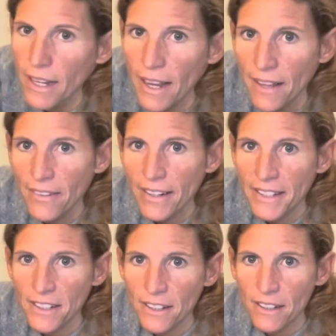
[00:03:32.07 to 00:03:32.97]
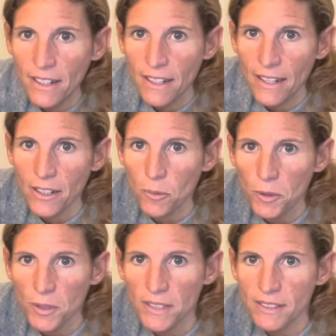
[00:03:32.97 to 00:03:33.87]
and then here, I hope you
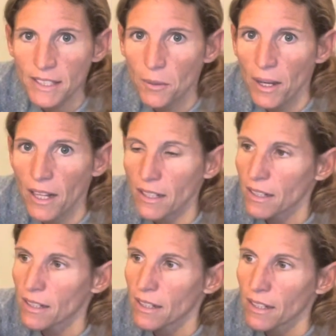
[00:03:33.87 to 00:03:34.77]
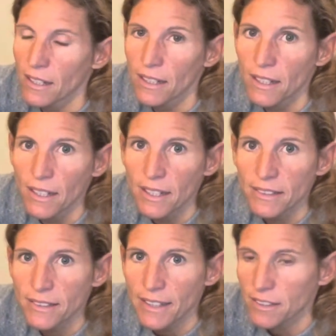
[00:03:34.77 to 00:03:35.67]
can see well,
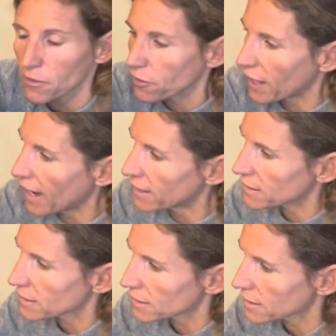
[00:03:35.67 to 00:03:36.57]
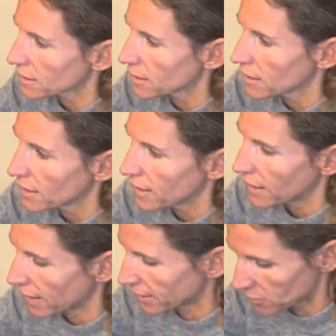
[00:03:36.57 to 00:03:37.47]
it's nice and flat,
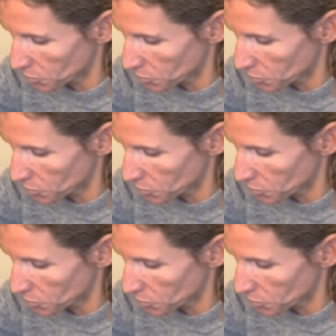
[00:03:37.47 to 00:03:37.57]
and it's